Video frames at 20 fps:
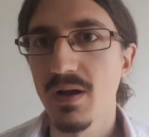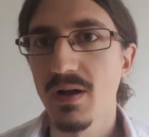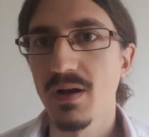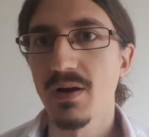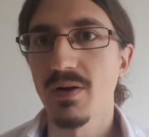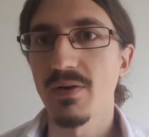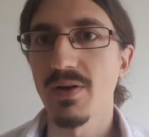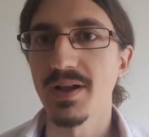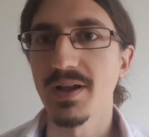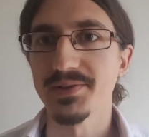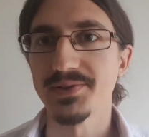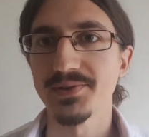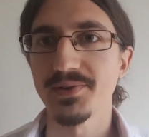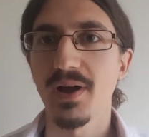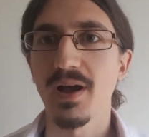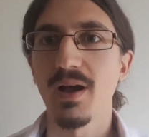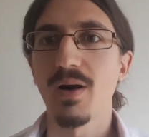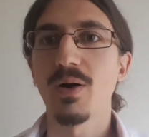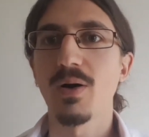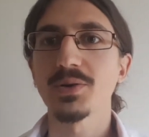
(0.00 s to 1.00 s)
All right, so
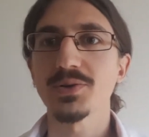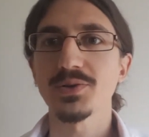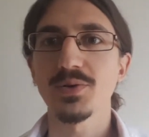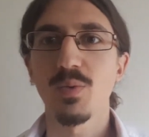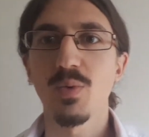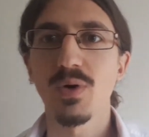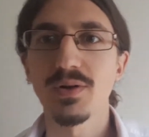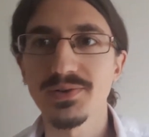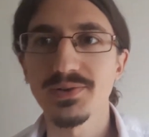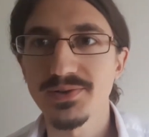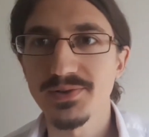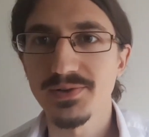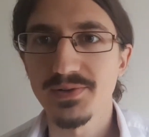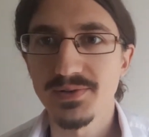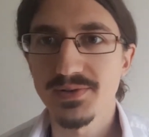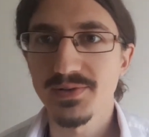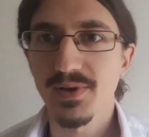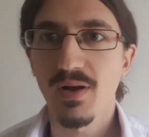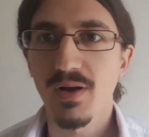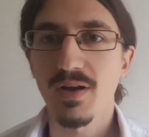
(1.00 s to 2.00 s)
I also wanted to
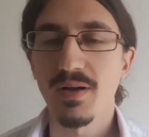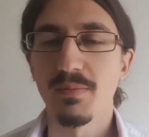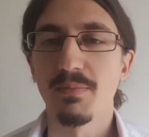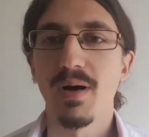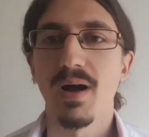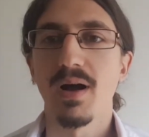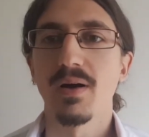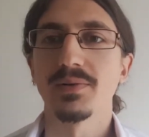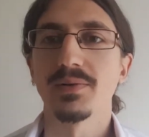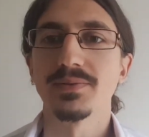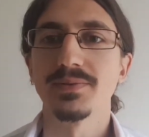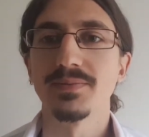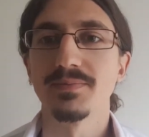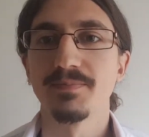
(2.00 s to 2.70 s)
talk about